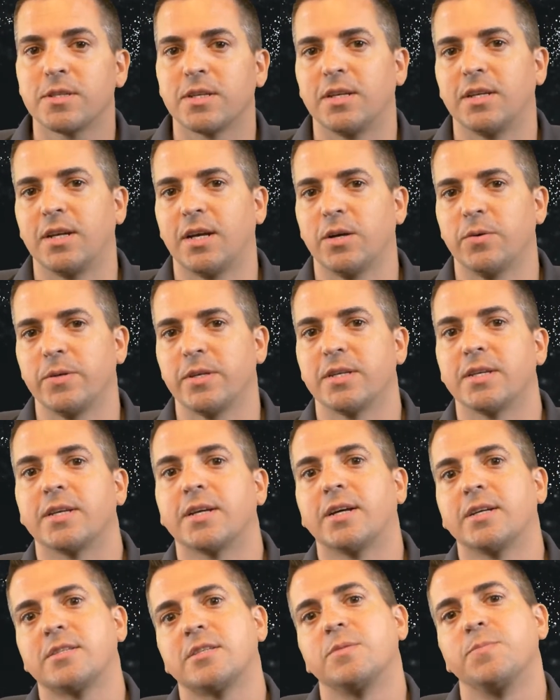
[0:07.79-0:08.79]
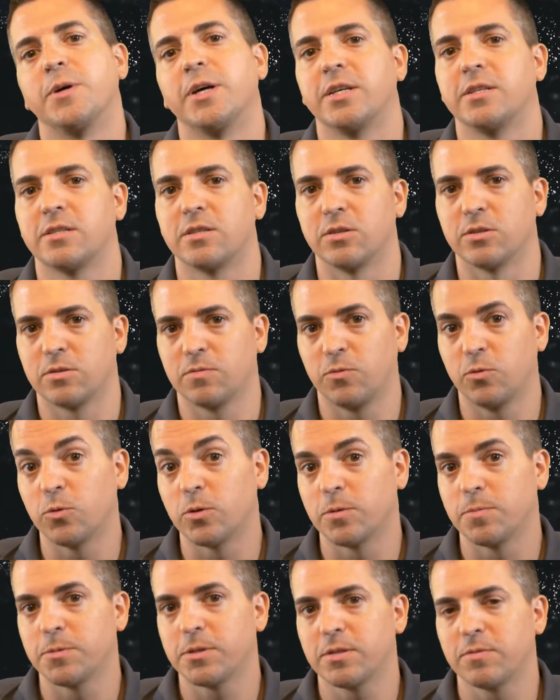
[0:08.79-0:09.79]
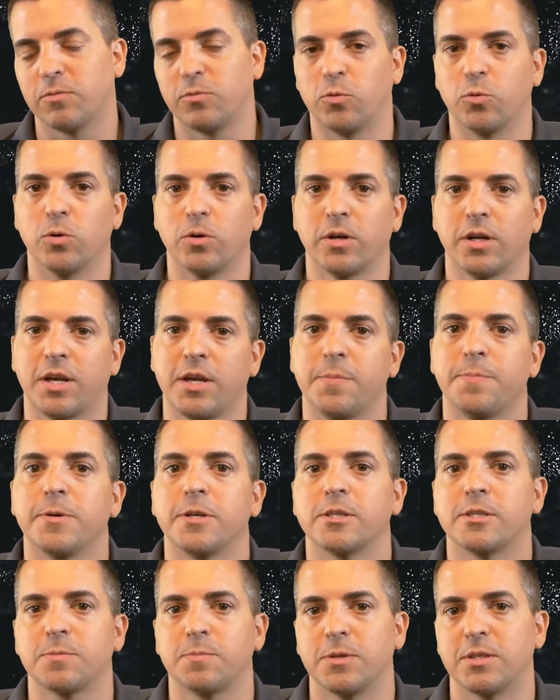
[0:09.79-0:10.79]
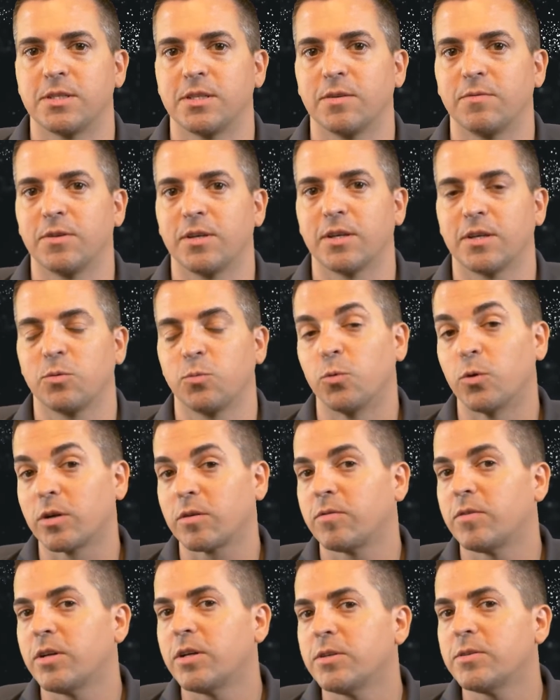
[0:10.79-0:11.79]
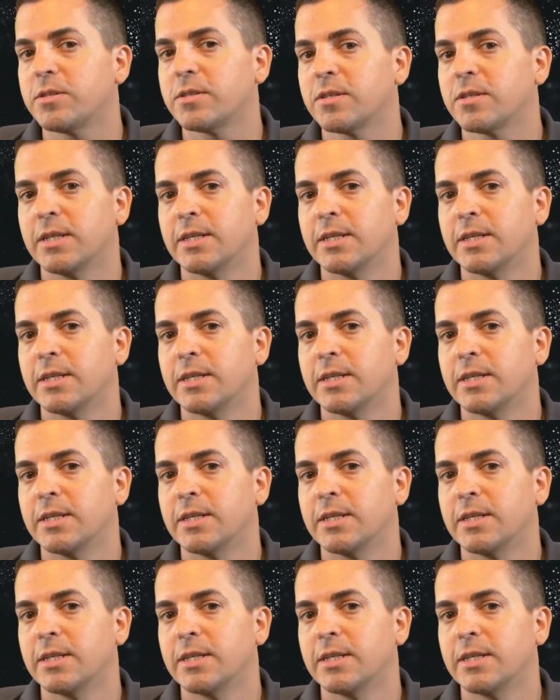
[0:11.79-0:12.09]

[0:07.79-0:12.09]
and how we can customize those forms for HIPAA-specific workflows.